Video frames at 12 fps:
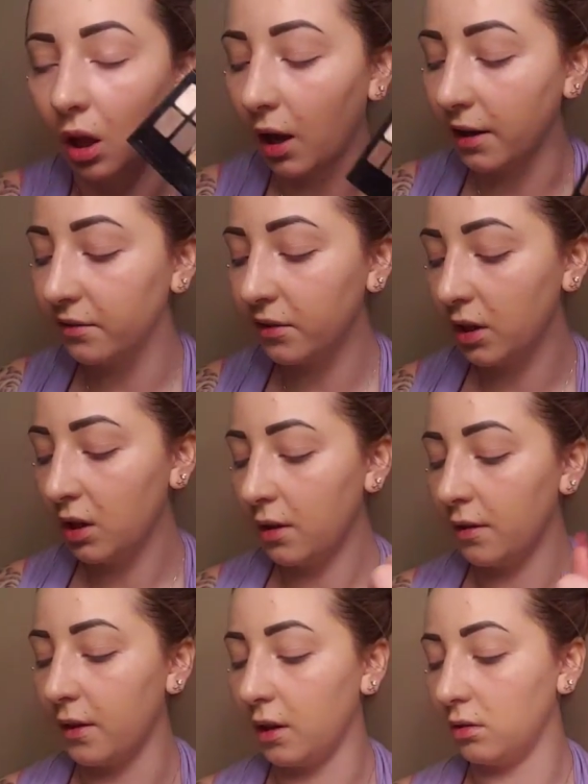life,
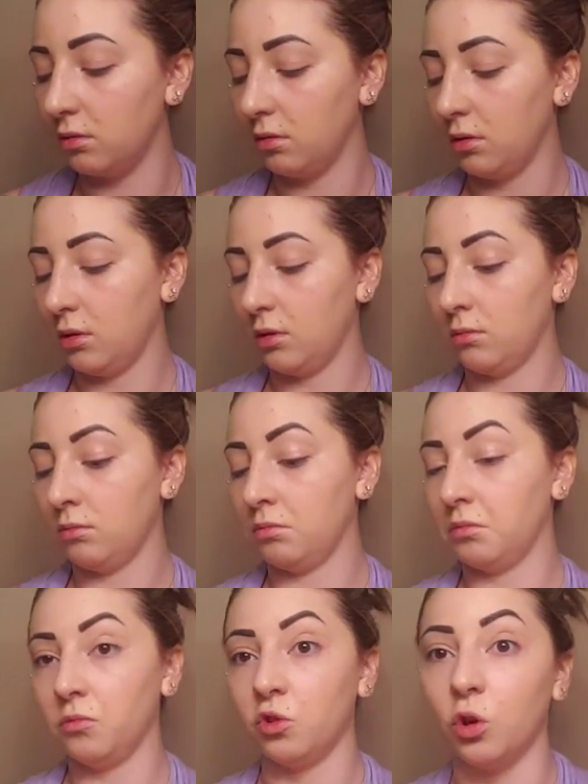then
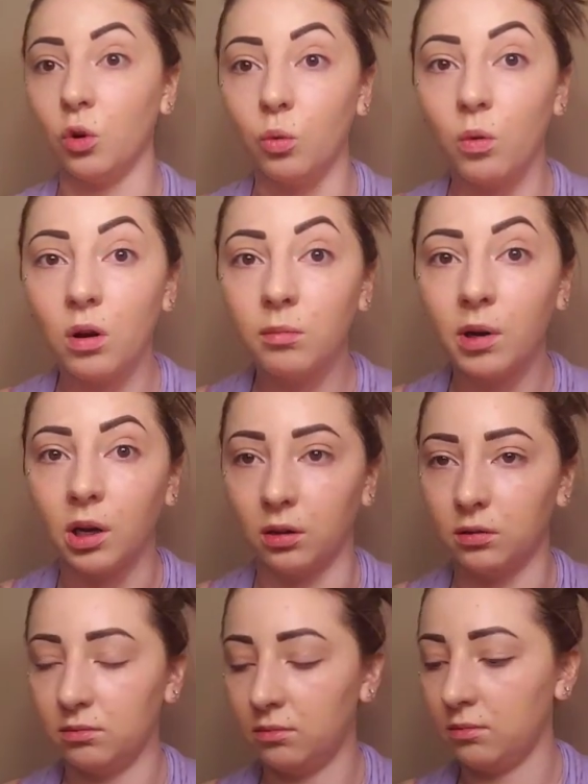go to Walmart.
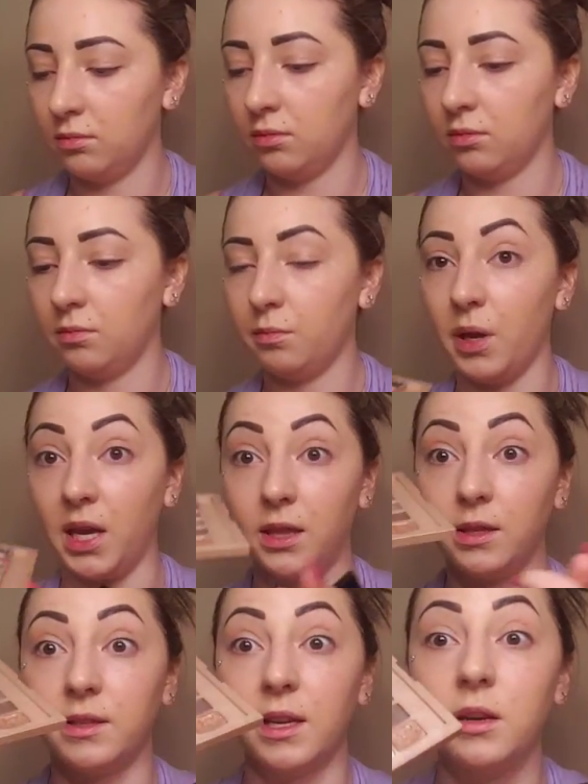Pay
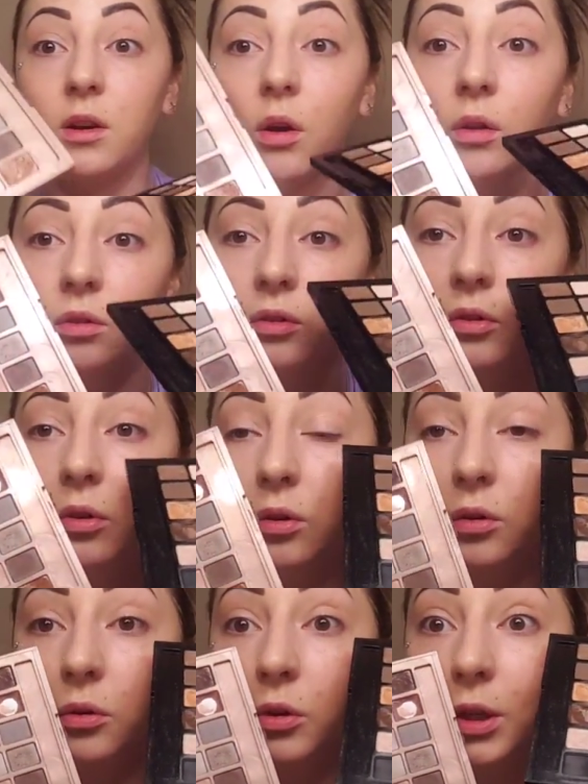the $10.
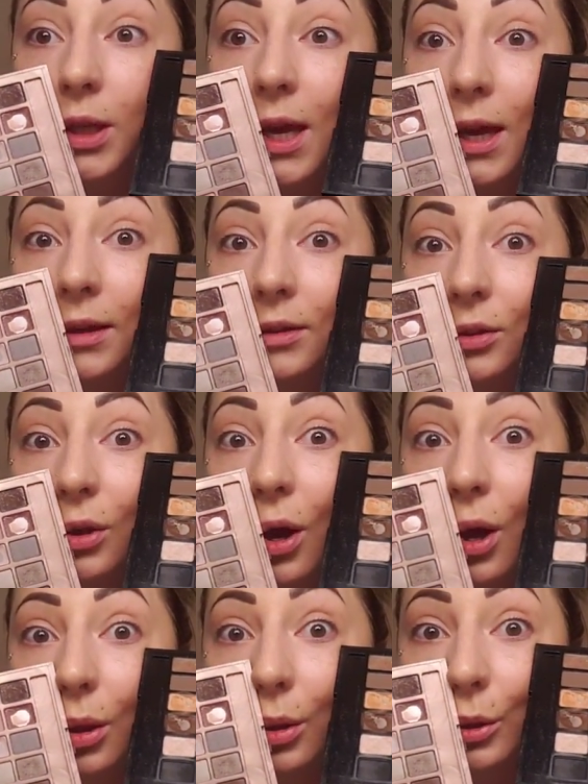Get
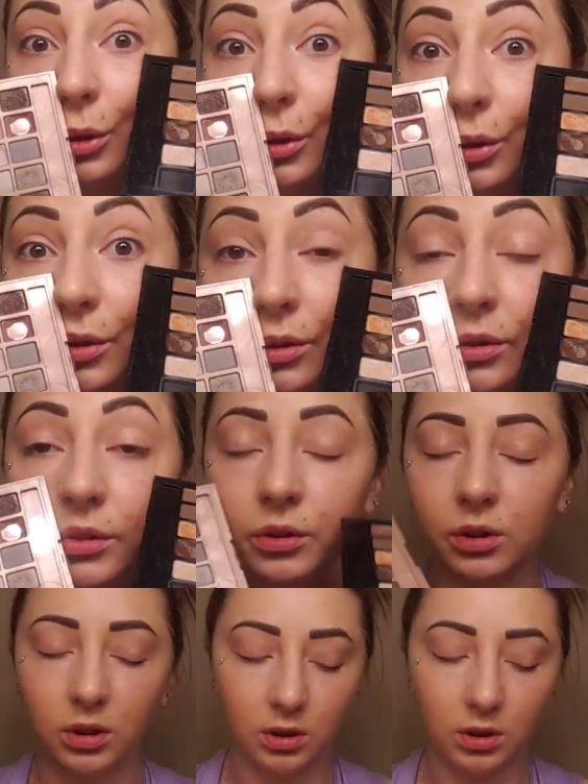colors.